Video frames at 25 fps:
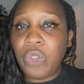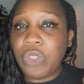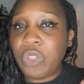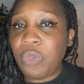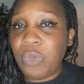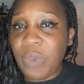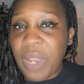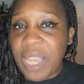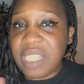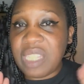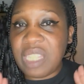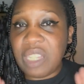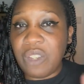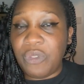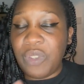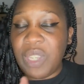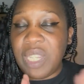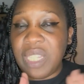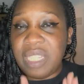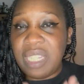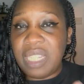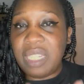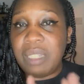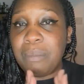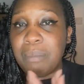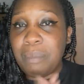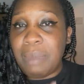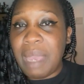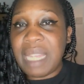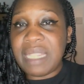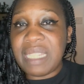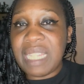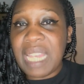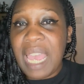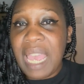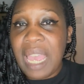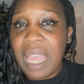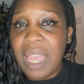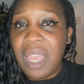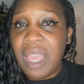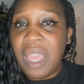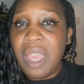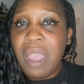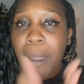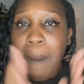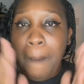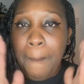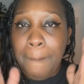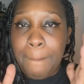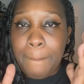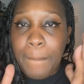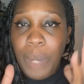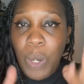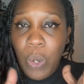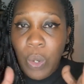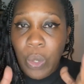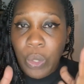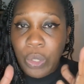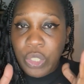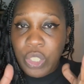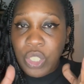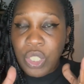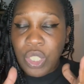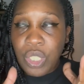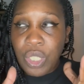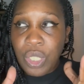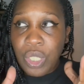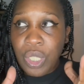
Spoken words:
the rest of it didn't matter. But